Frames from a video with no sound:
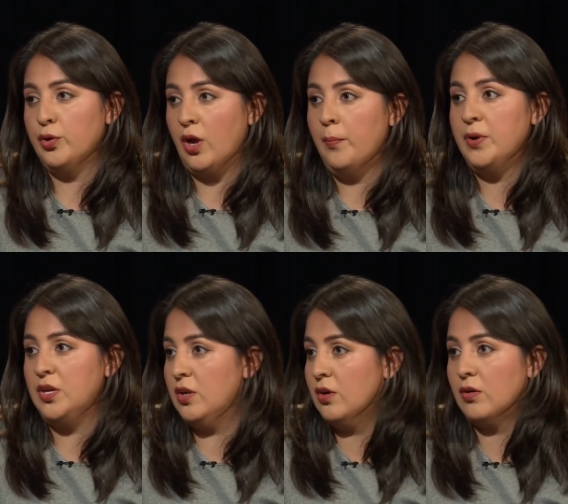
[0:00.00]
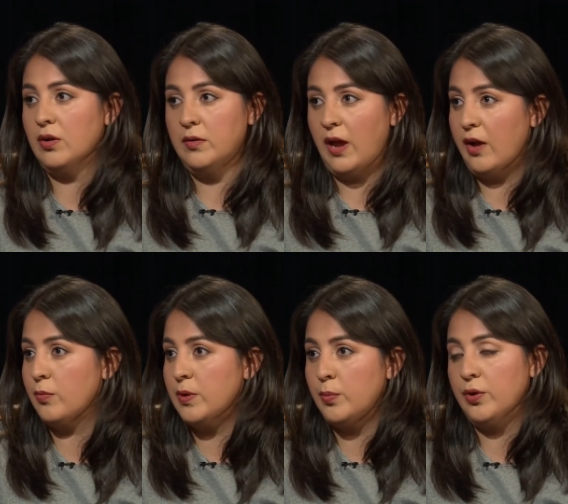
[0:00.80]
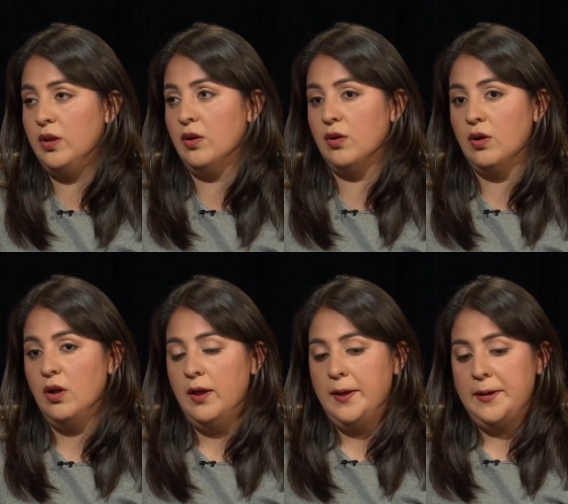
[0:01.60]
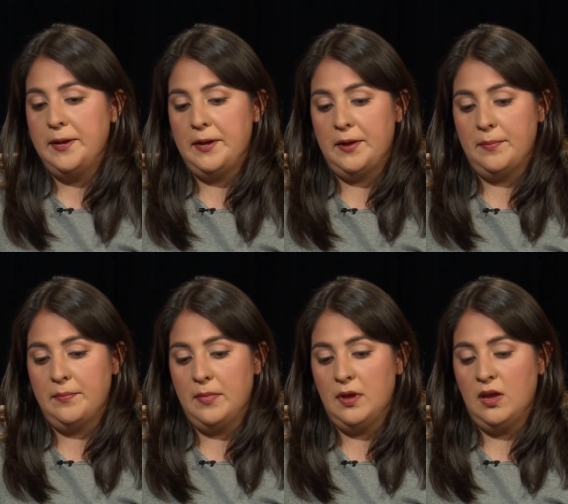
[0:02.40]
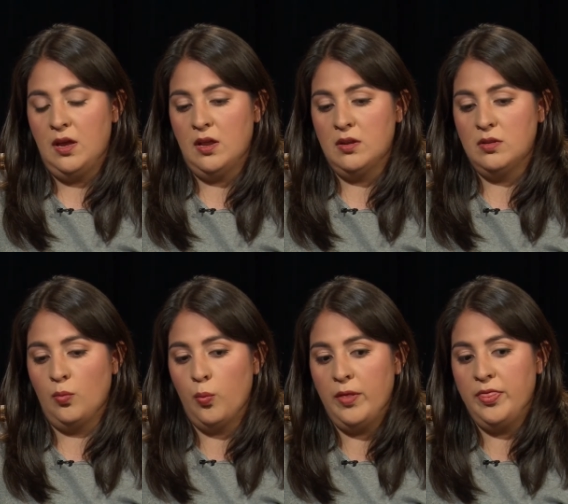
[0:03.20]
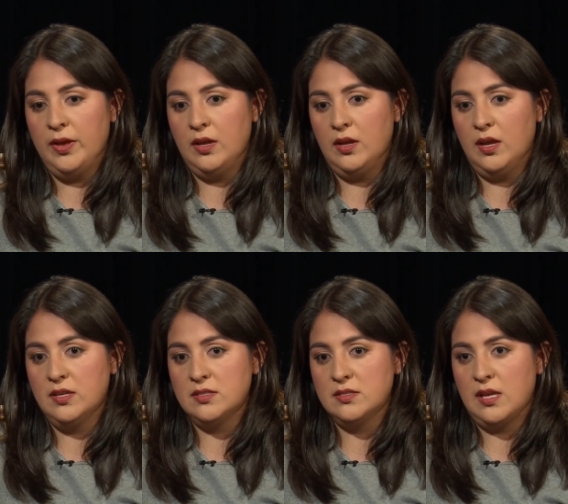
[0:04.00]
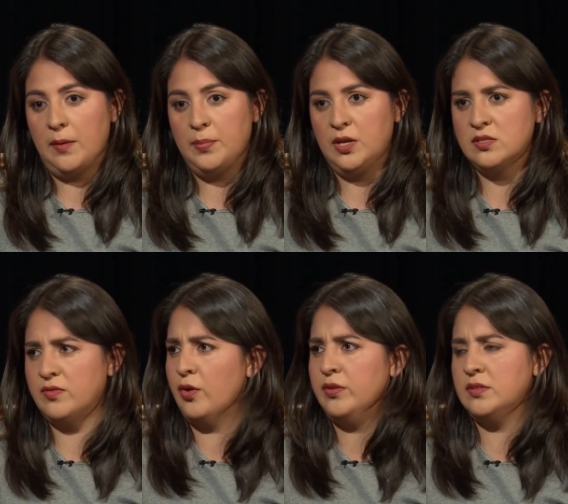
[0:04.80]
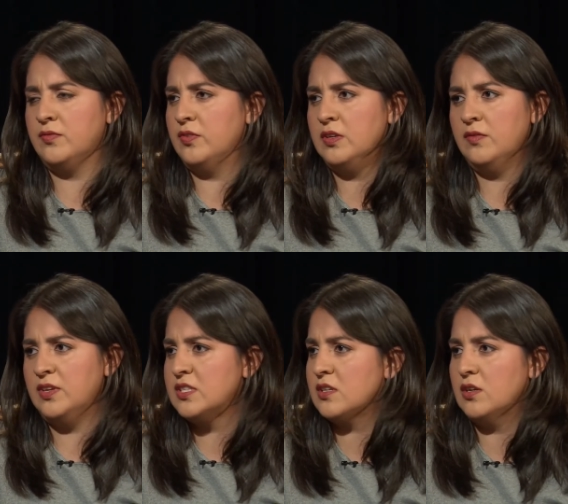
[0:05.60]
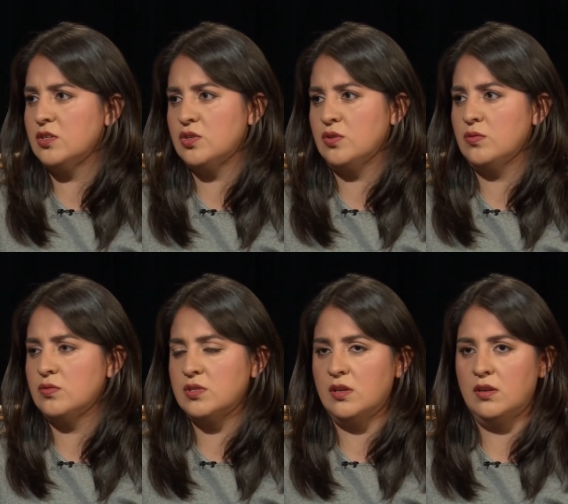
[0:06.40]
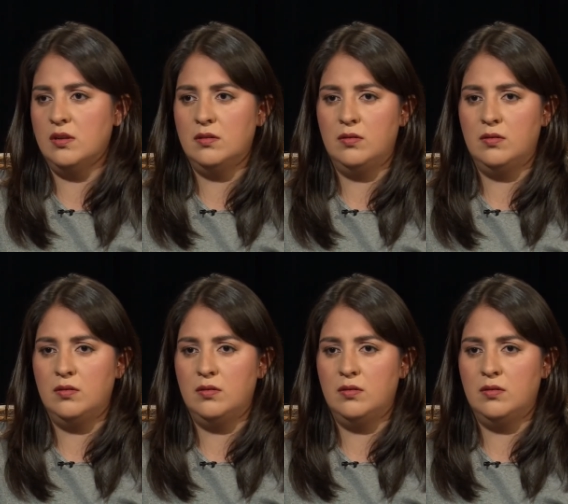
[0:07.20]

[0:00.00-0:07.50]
company here and hire people here um, and the one thing is that because of all these visa issues, and mm.